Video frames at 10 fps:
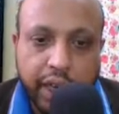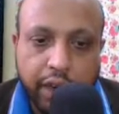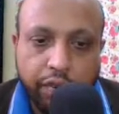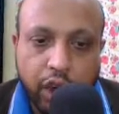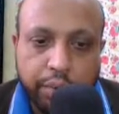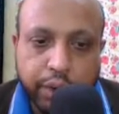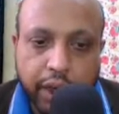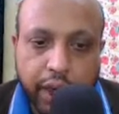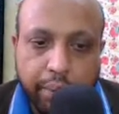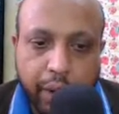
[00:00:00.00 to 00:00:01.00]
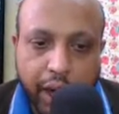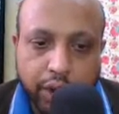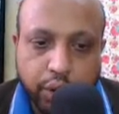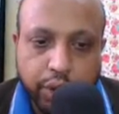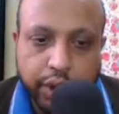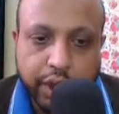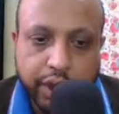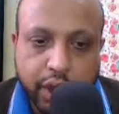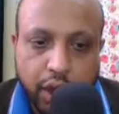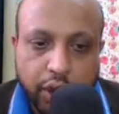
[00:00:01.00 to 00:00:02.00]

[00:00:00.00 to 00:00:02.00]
develops a blastocyst,